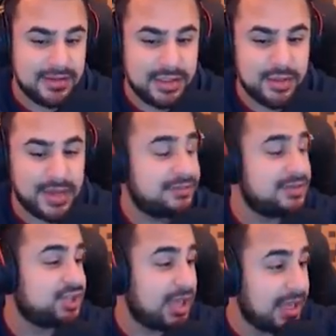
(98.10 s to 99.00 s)
you have a
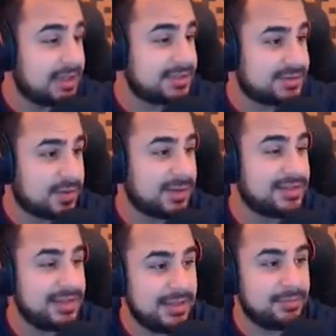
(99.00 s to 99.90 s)
chance from an
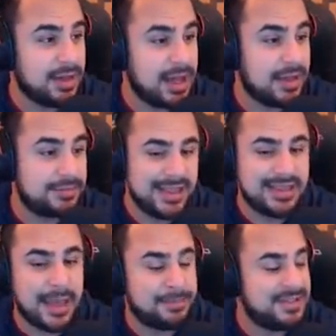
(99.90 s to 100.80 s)
elite mob.
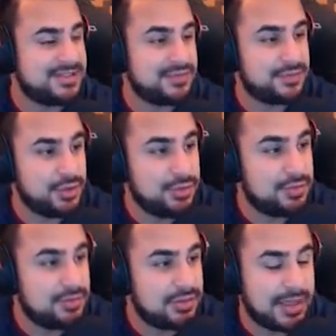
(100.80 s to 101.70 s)
That piece of
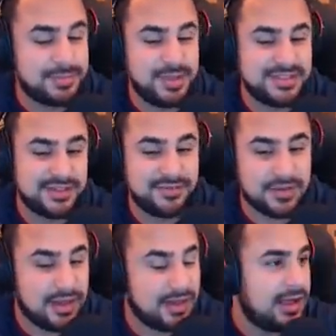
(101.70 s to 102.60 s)
loot, that piece of
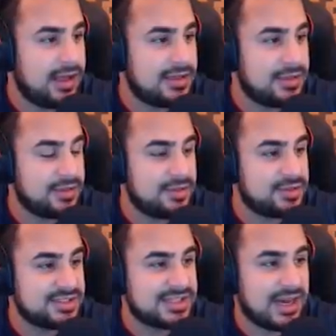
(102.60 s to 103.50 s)
gear that you
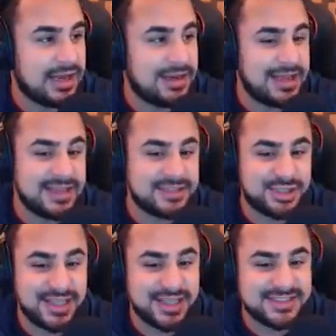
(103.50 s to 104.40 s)
just got, it has a
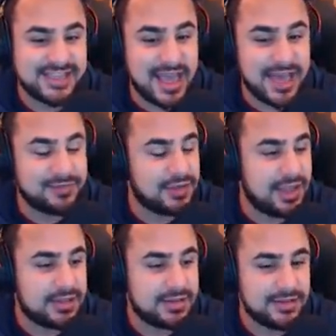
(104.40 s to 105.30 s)
chance to have
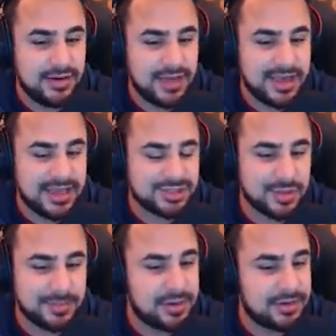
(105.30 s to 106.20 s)
like an
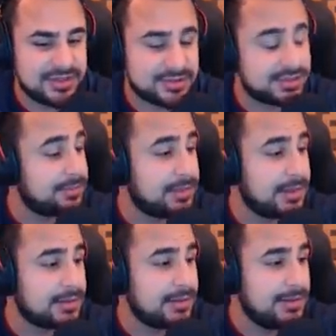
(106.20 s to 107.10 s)
extra bonus or
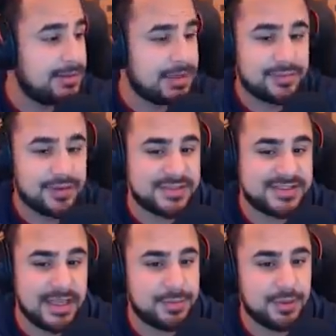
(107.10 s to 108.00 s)
something. Like for
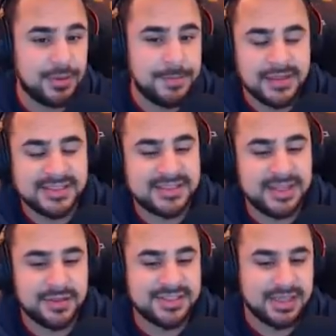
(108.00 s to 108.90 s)
example, let's say
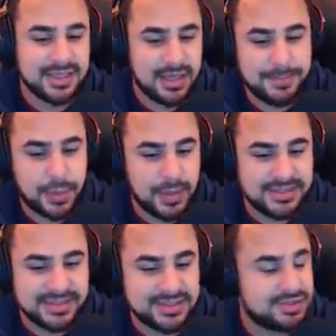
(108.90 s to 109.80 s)
there's like a
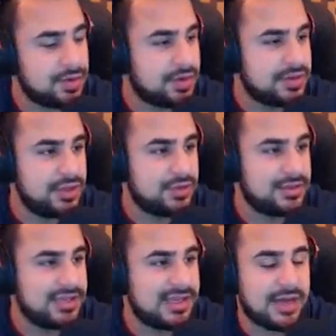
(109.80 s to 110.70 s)
poison sword that you
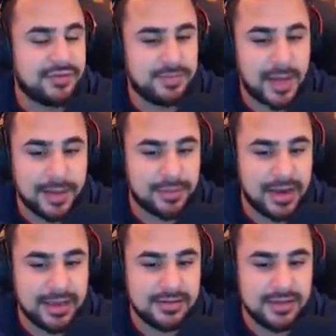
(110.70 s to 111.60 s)
could lead off a mob,
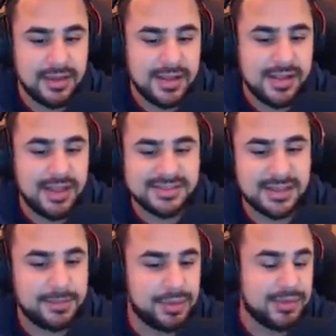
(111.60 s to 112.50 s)
right? It's
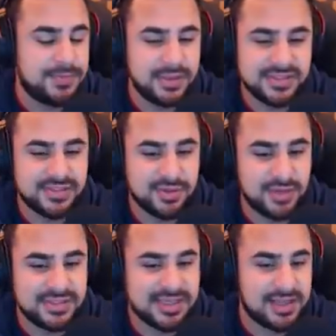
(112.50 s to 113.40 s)
like a blue poison
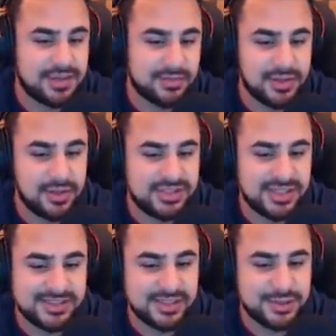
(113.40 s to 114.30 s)
sword. It's got like a really low
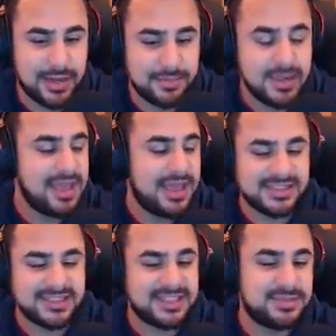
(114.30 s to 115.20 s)
chance to drop. It
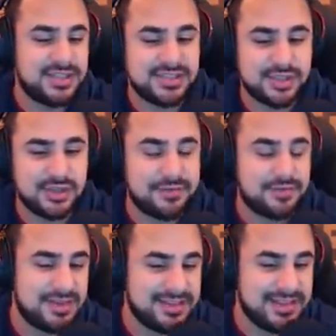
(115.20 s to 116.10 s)
has the same chance to drop
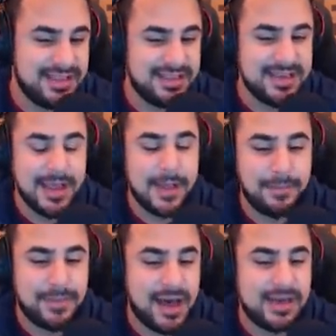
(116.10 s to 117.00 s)
from an elite,
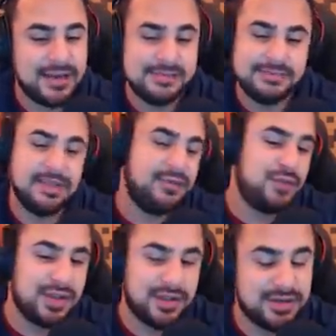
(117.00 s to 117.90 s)
but if
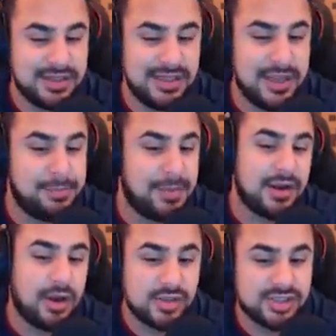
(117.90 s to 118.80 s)
you kill an elite, it
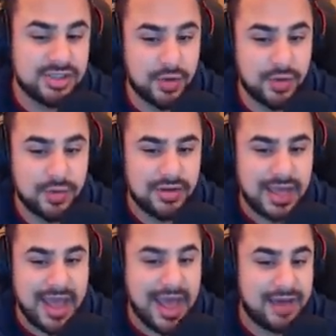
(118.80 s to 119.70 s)
might also
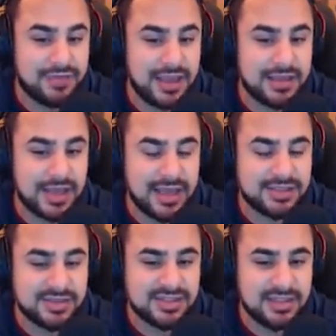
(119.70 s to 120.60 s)
have like
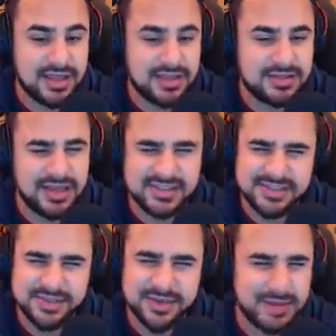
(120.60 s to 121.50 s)
extra stat. Did I
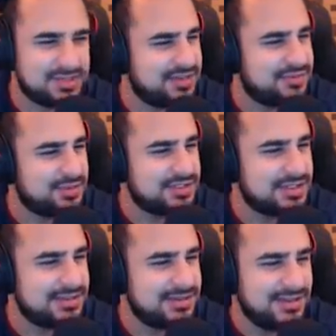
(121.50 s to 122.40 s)
just describe Titan Forging?